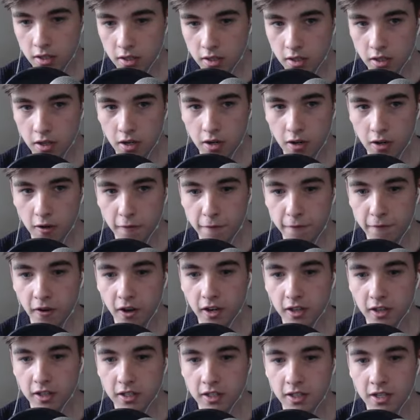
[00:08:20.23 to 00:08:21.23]
Oh,
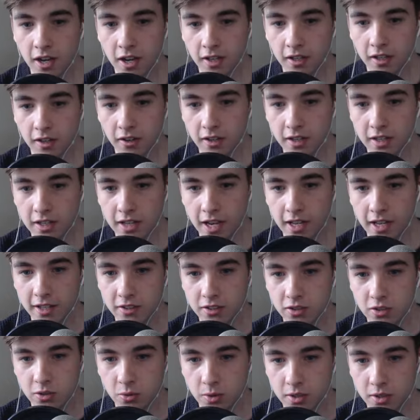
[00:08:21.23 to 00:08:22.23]
fuck, you can't, like,
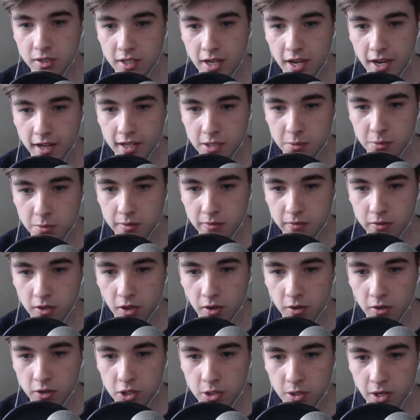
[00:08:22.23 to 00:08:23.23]
cancel attacks with
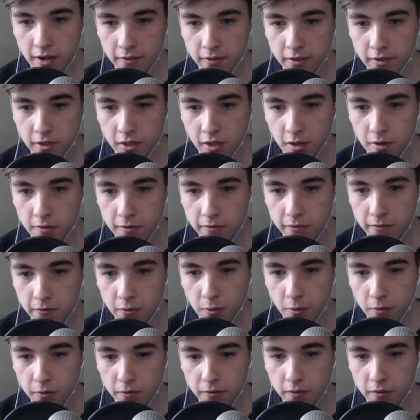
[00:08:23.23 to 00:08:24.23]
dodge. You have to go
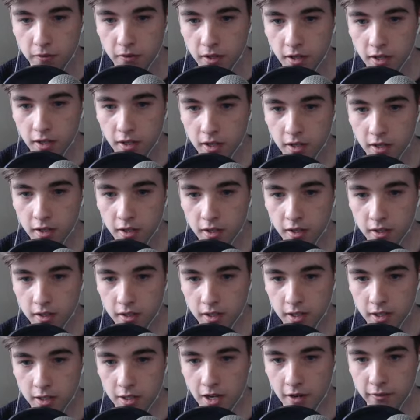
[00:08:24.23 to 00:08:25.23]
full...
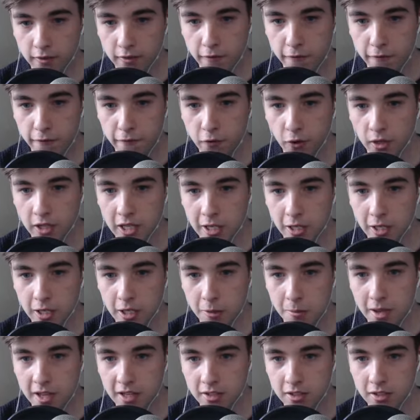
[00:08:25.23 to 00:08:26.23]
Like, you have to fully
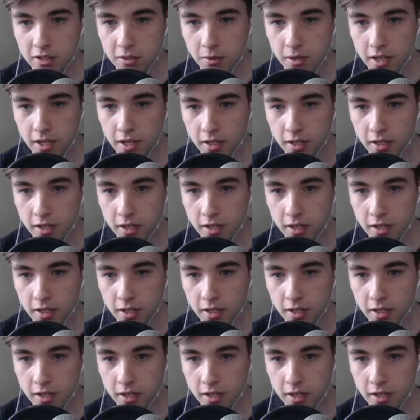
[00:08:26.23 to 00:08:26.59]
commit to it.